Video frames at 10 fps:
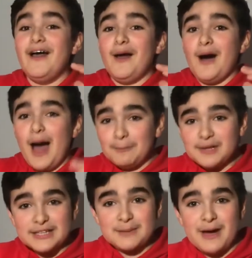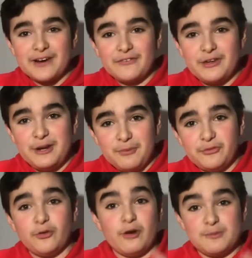I plugged the microphone in
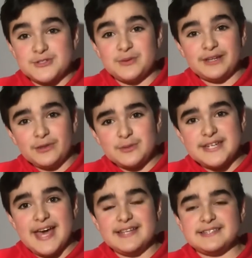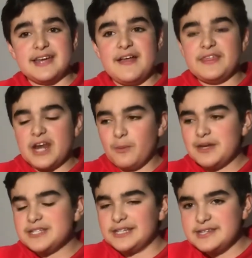before and was doing a little test, and then I went
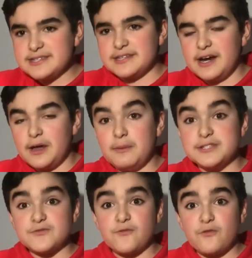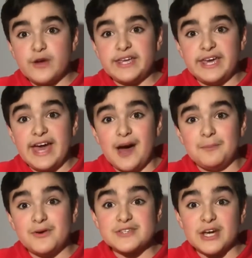to listen and I was freaking out
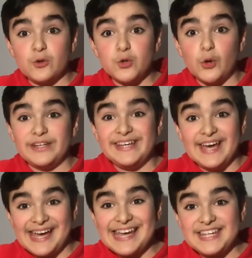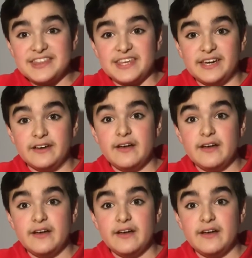because I could not hear anything.